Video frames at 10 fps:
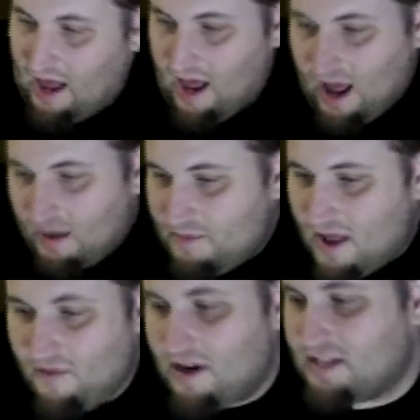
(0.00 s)
I'm
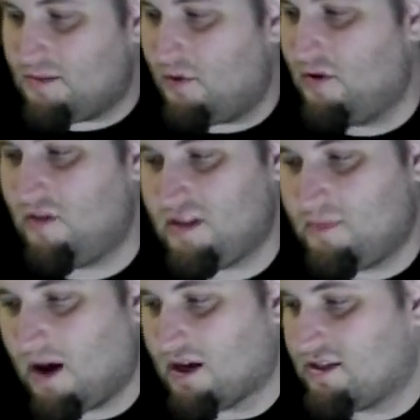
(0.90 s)
never disappointed with this
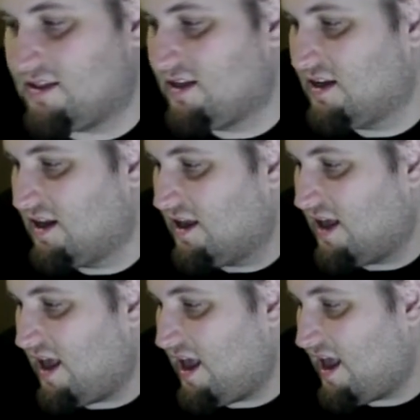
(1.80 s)
box,
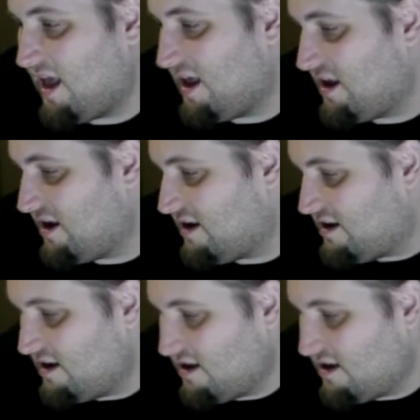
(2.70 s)
and